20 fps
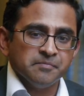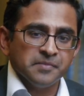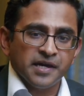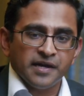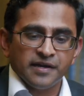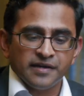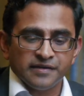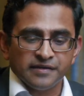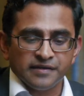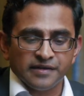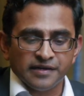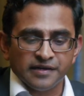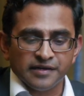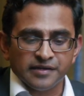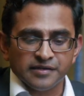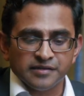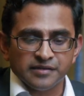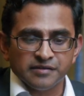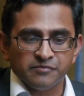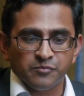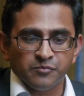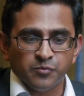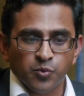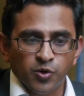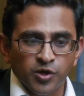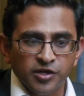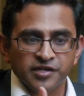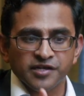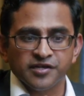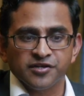And
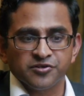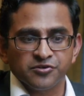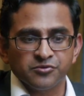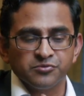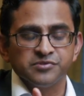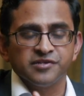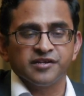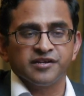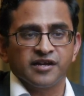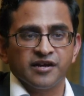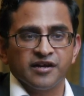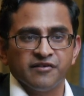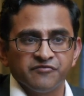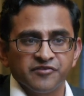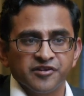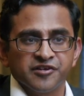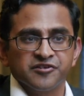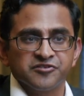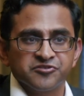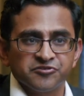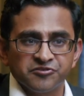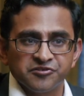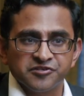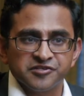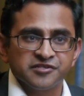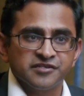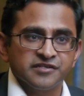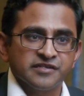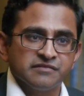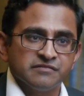working through the recovery
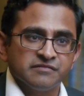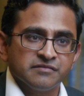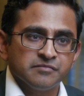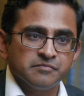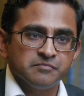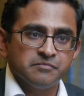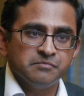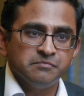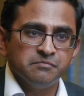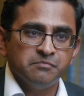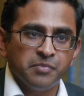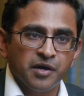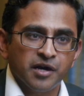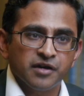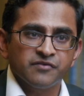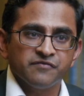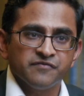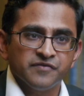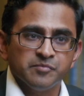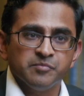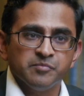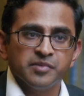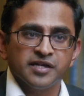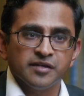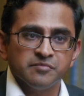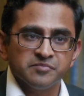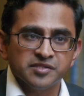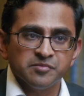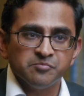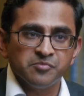restoration part of it
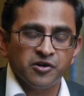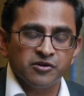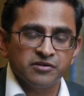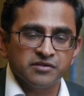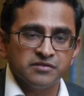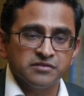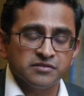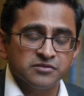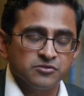becomes important.